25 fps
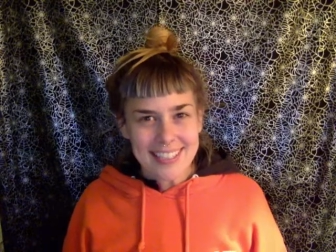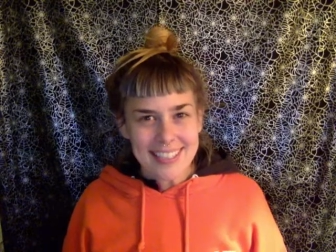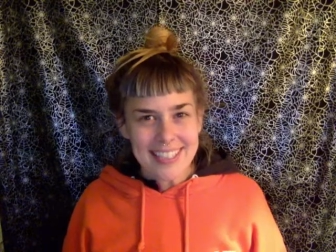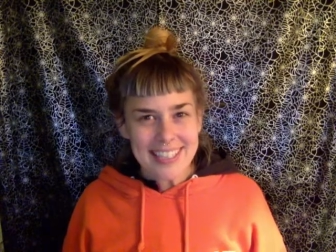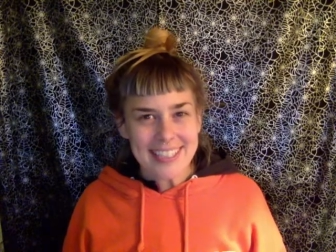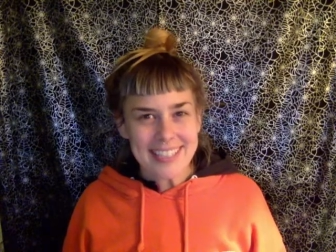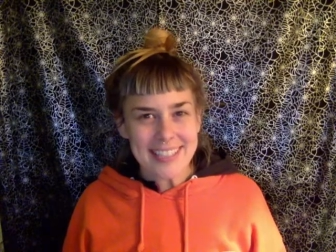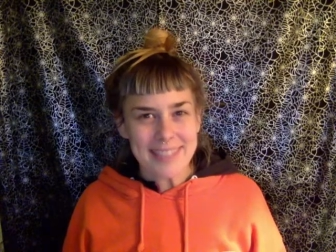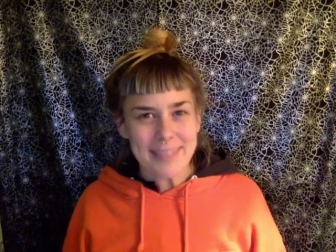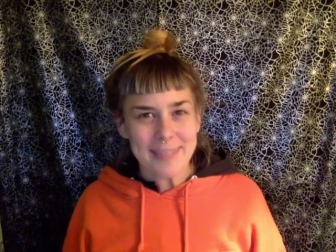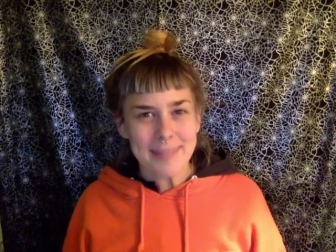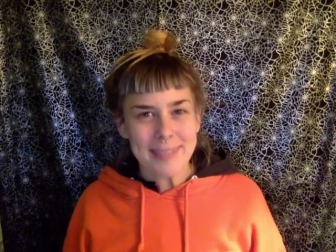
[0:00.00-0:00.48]

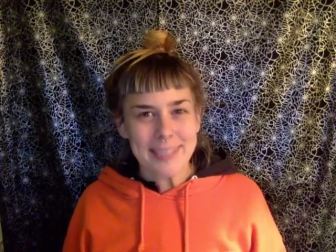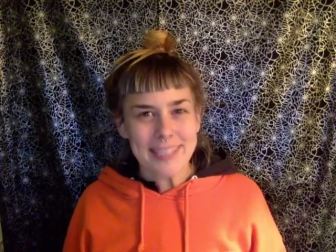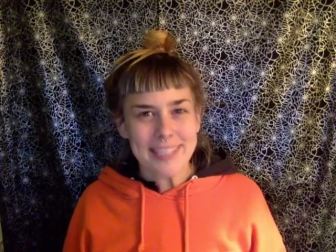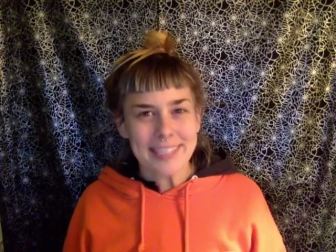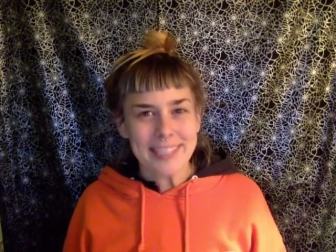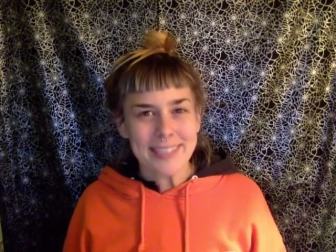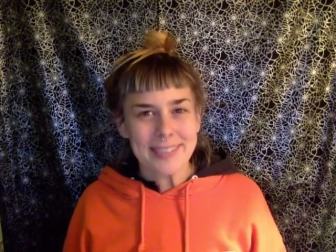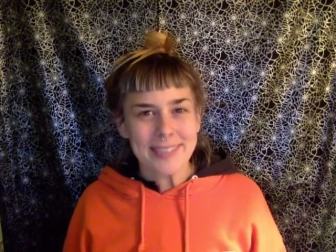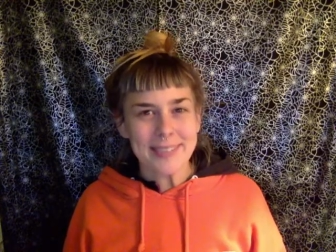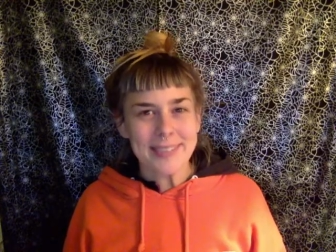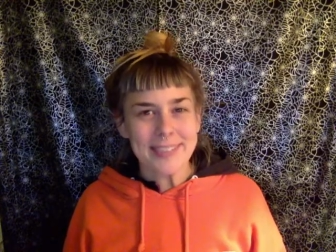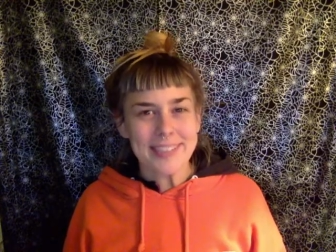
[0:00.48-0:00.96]
It's up to
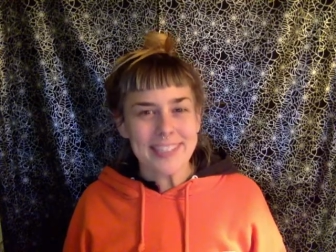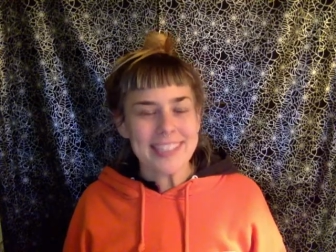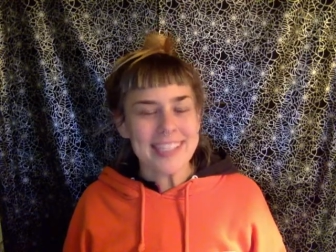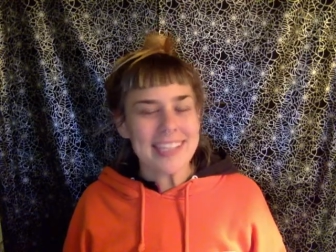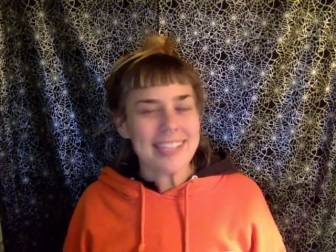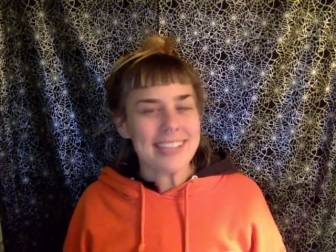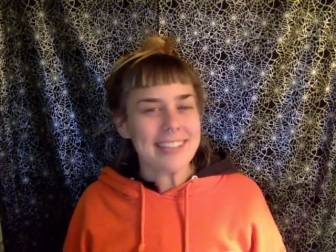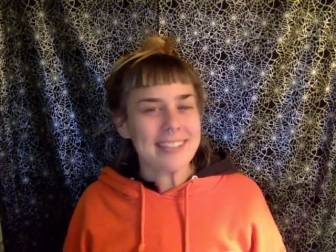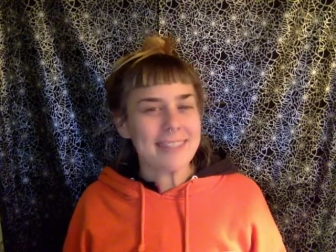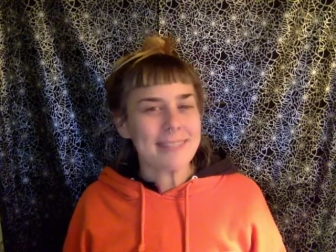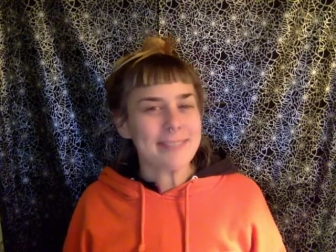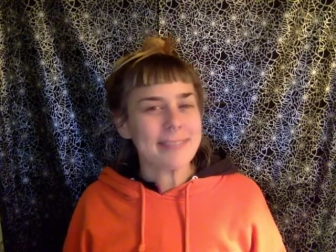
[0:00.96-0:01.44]
you to
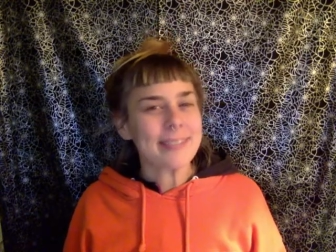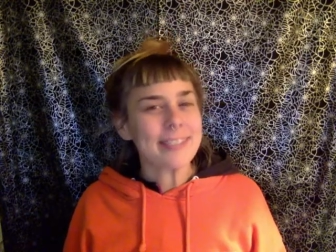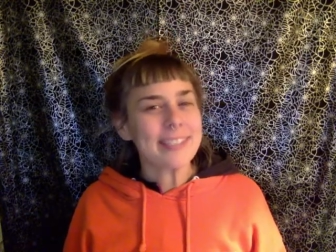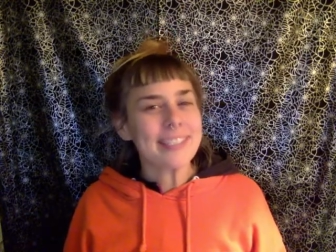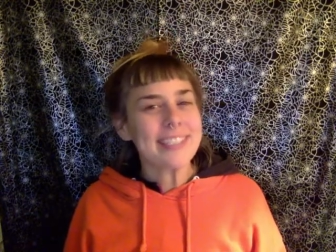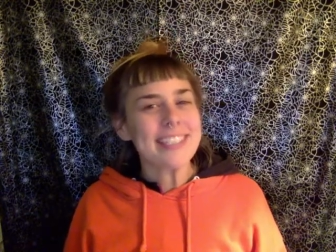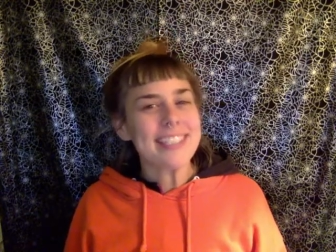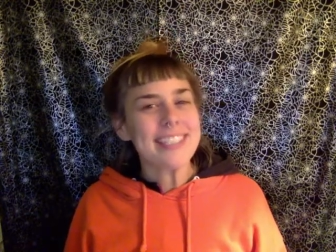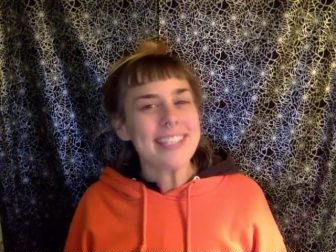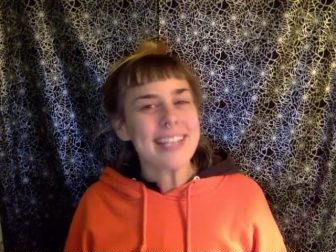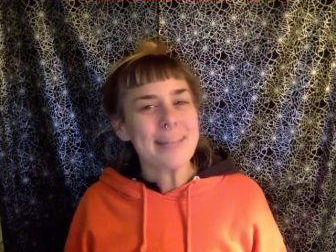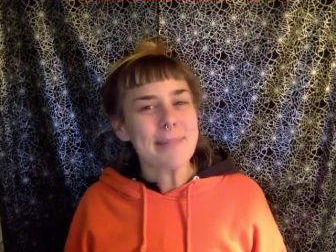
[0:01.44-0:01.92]
take the
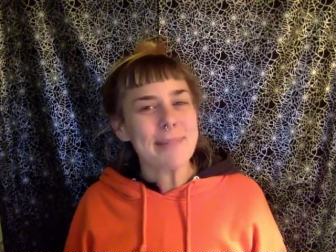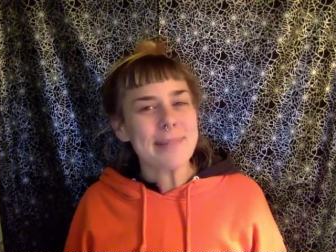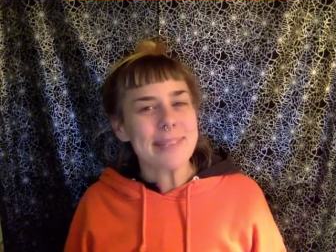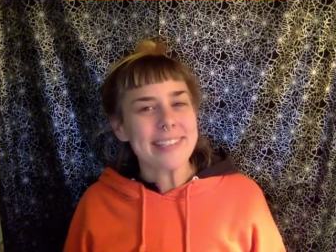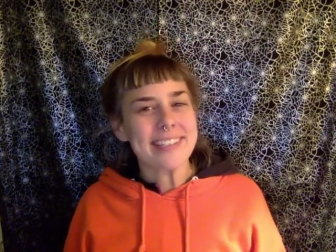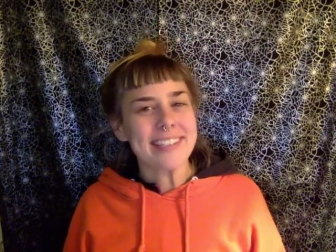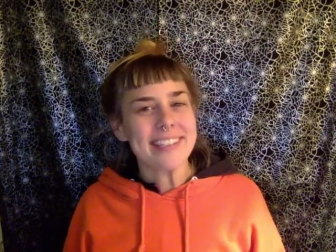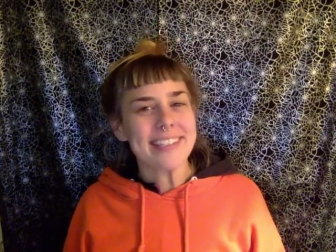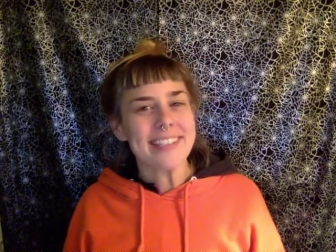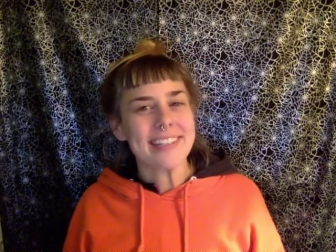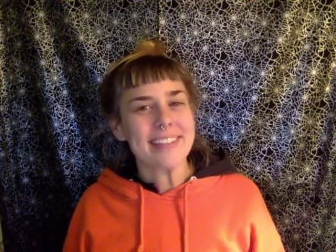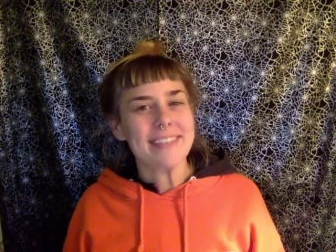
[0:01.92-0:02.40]
first step
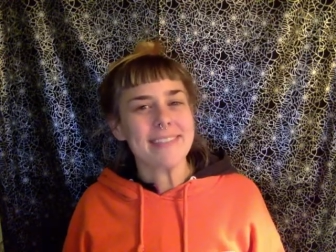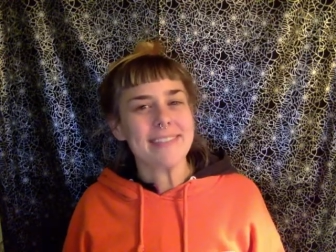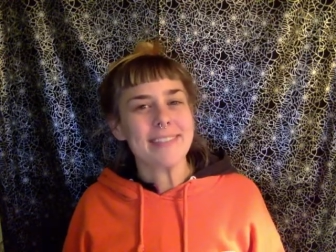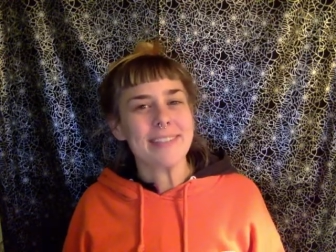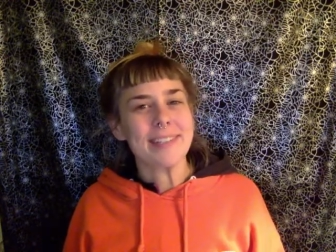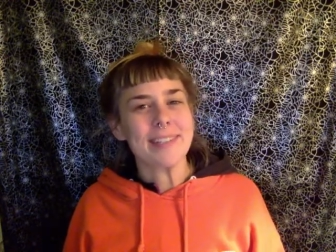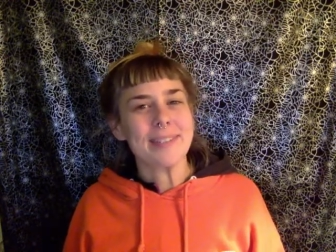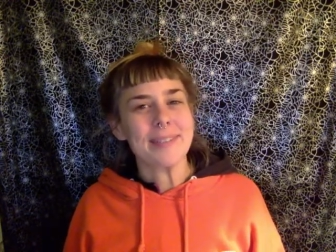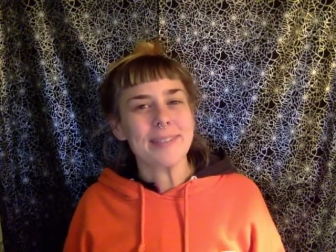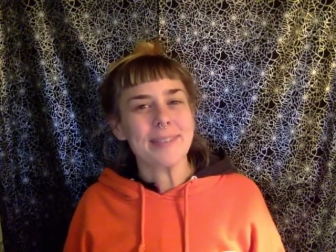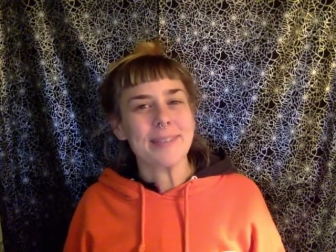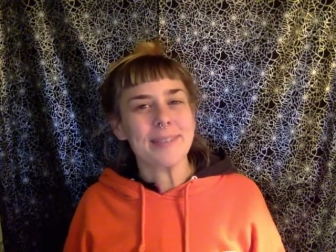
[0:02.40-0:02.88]
into the
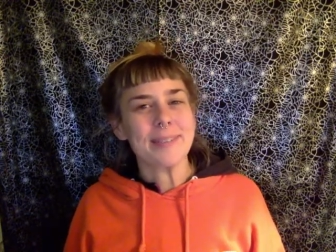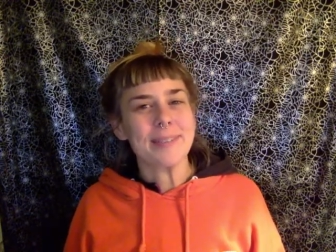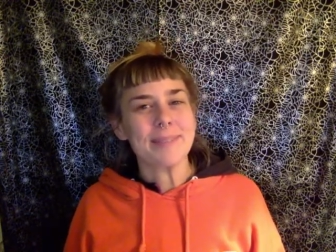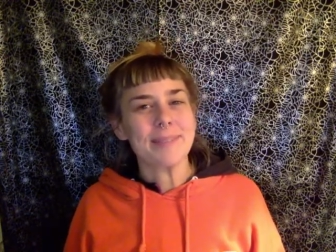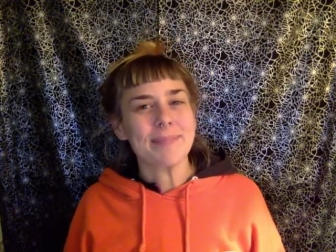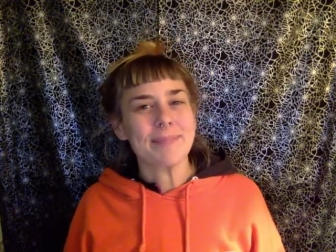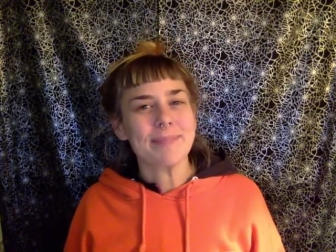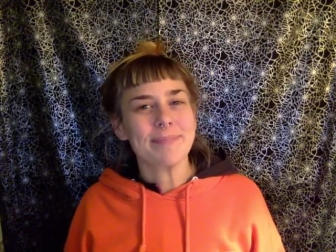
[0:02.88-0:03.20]
flow.